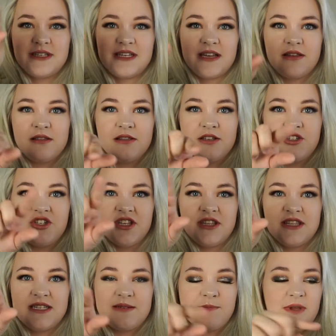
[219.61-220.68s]
It's like
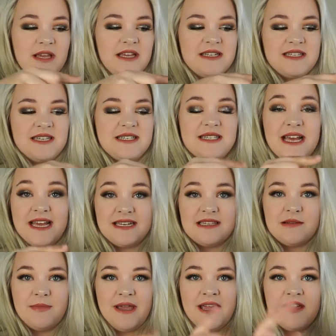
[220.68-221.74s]
legit this big. It's the size of
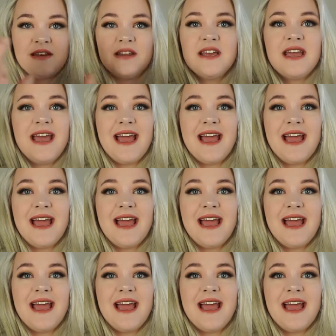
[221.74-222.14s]
the pan.